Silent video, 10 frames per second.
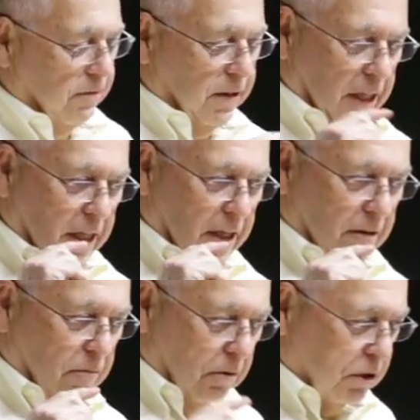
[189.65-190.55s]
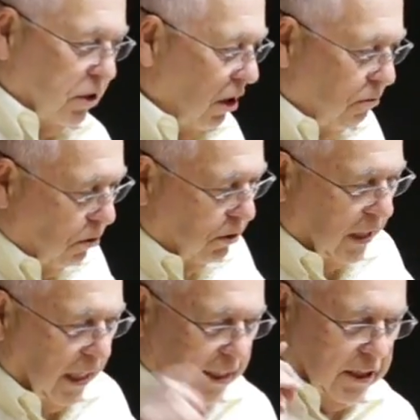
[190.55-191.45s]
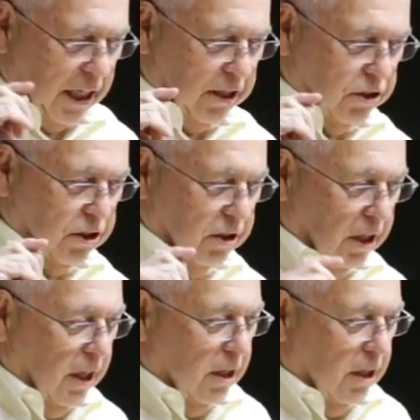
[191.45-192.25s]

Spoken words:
There was no organization.